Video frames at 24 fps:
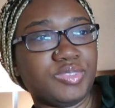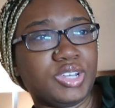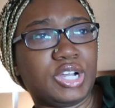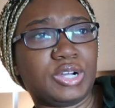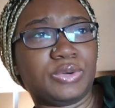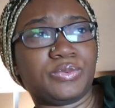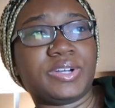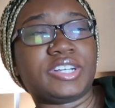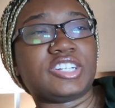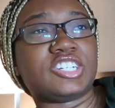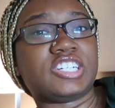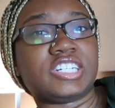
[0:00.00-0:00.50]

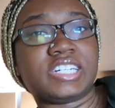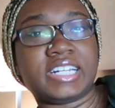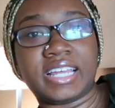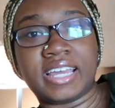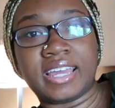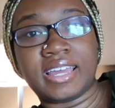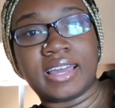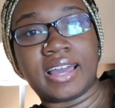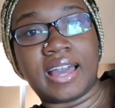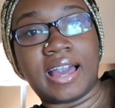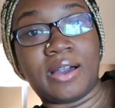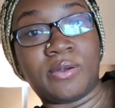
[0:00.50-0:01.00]

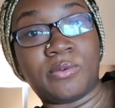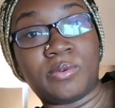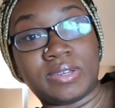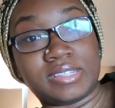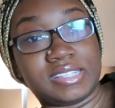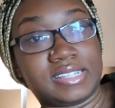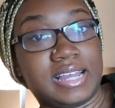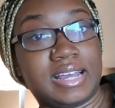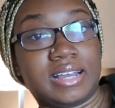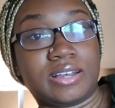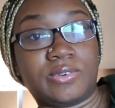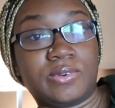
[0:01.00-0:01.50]
originally I was
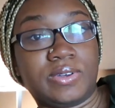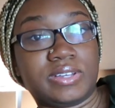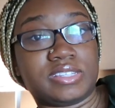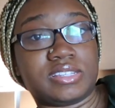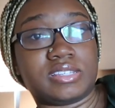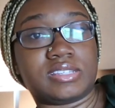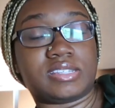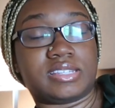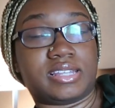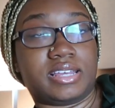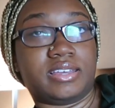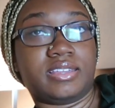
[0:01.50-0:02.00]
not going
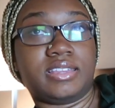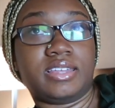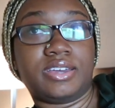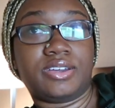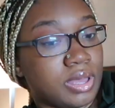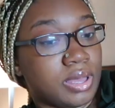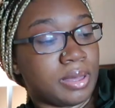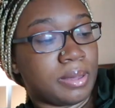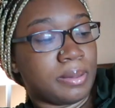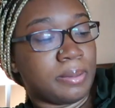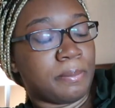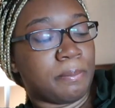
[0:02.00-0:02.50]
to stay there,
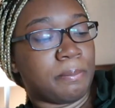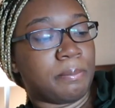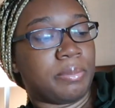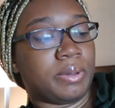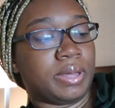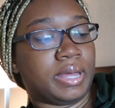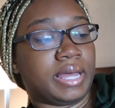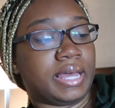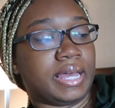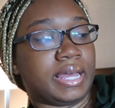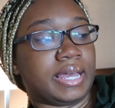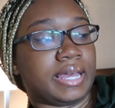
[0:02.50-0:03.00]

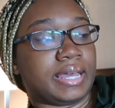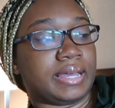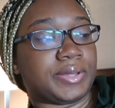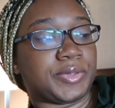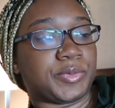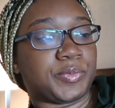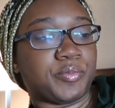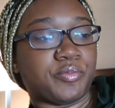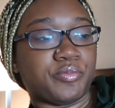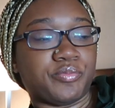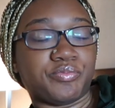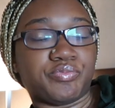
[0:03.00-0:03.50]
but
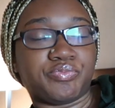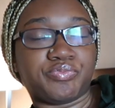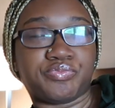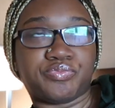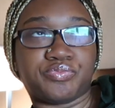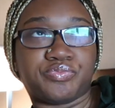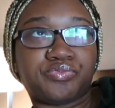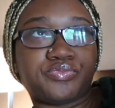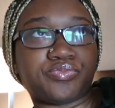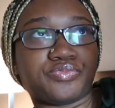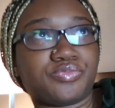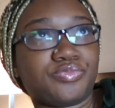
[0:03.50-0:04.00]

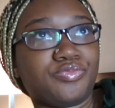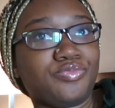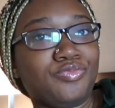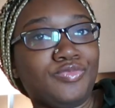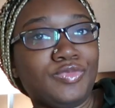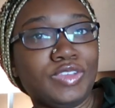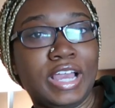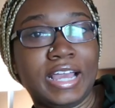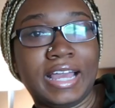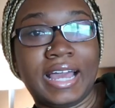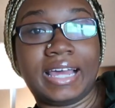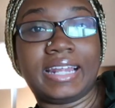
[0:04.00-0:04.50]

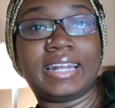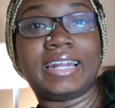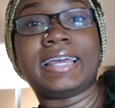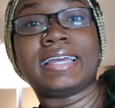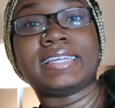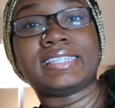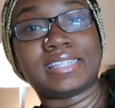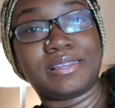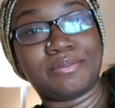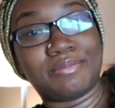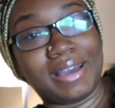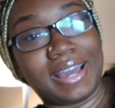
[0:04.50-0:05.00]
I
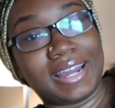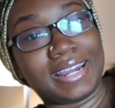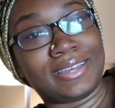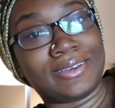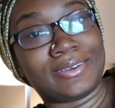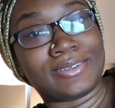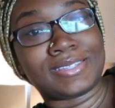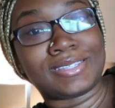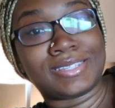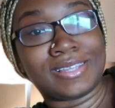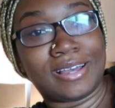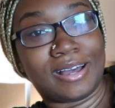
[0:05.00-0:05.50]
let somebody
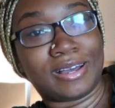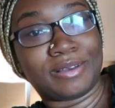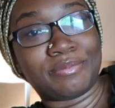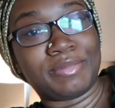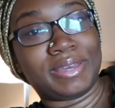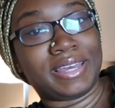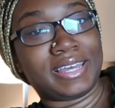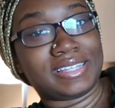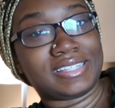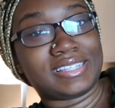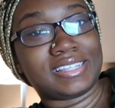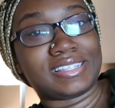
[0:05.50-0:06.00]
else talk
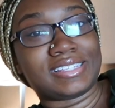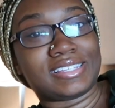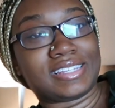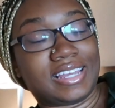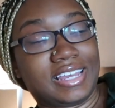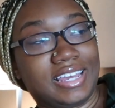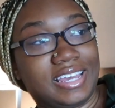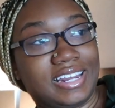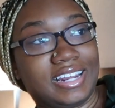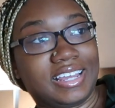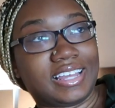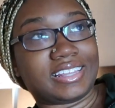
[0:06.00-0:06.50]
me into
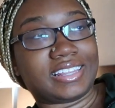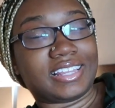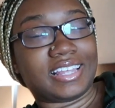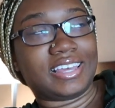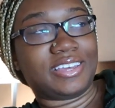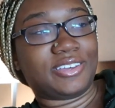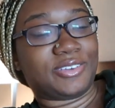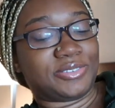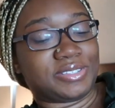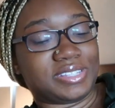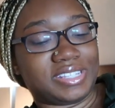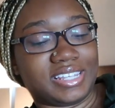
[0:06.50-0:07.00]
staying at the
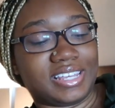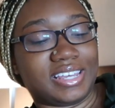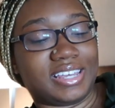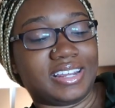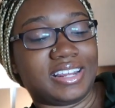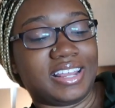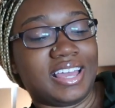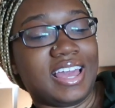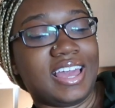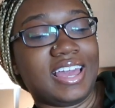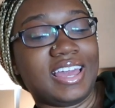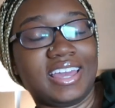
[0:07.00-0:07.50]

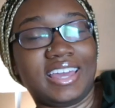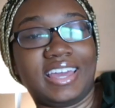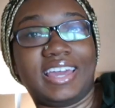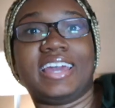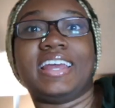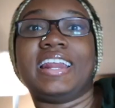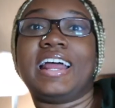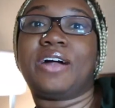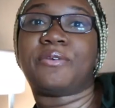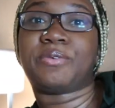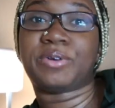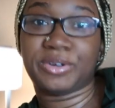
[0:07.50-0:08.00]
Hilton,
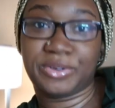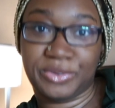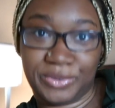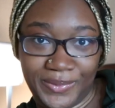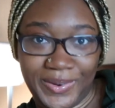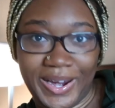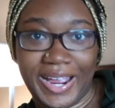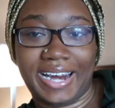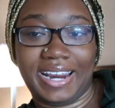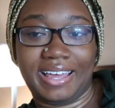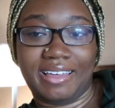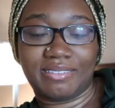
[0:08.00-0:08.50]
and I
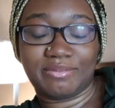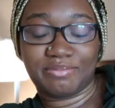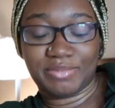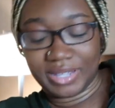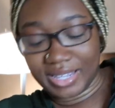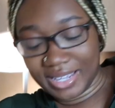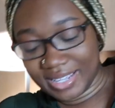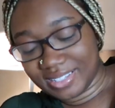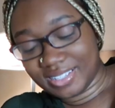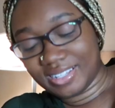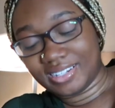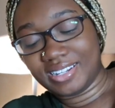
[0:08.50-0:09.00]
regret it
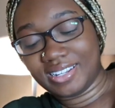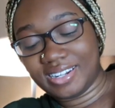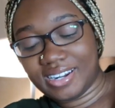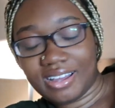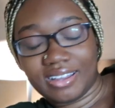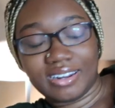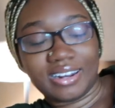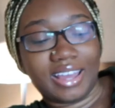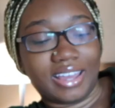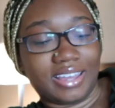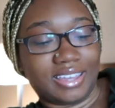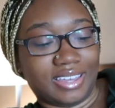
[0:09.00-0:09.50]
because I did
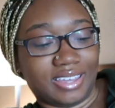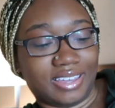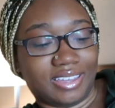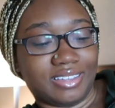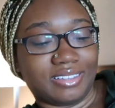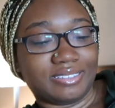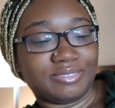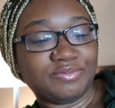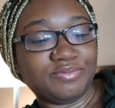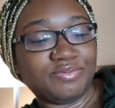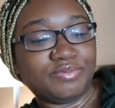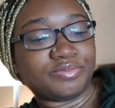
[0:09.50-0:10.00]
not like it.
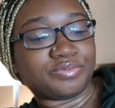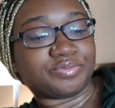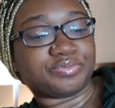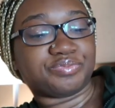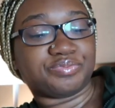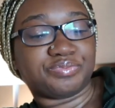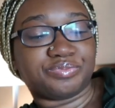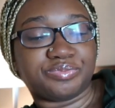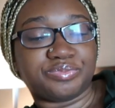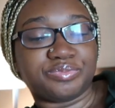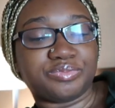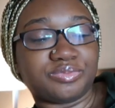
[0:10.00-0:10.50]

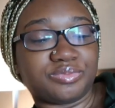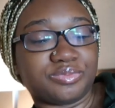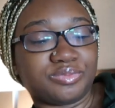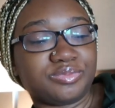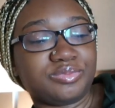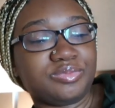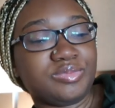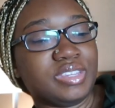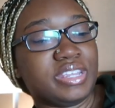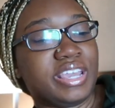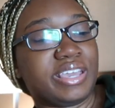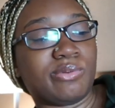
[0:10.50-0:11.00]

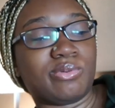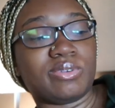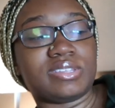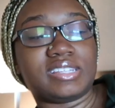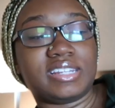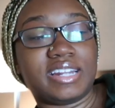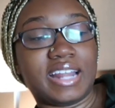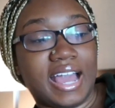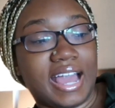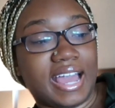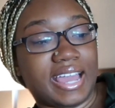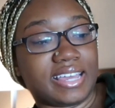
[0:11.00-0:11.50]
It was
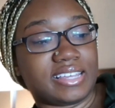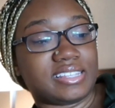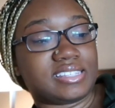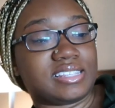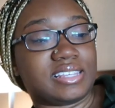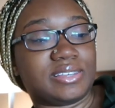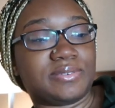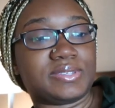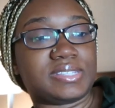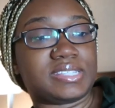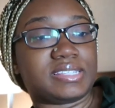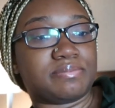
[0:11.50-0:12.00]
nice,
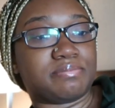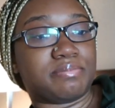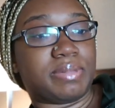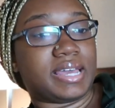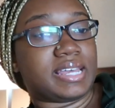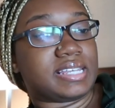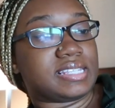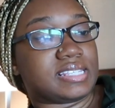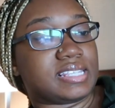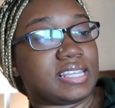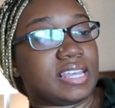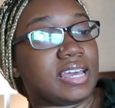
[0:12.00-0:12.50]
it was
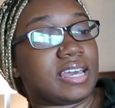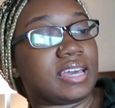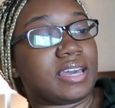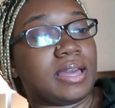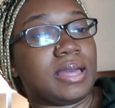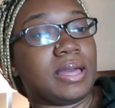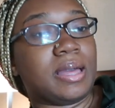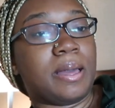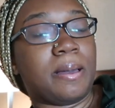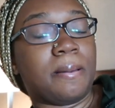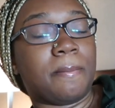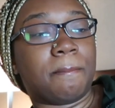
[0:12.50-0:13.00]
basic,
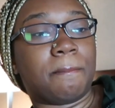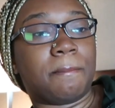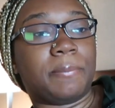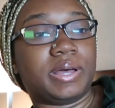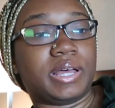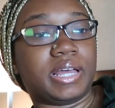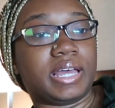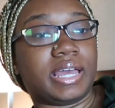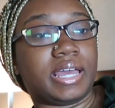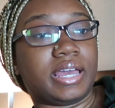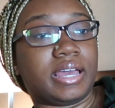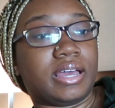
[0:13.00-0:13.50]

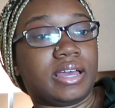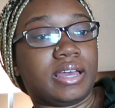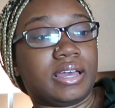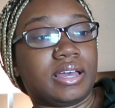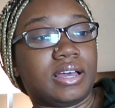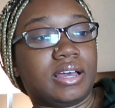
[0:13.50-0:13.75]
but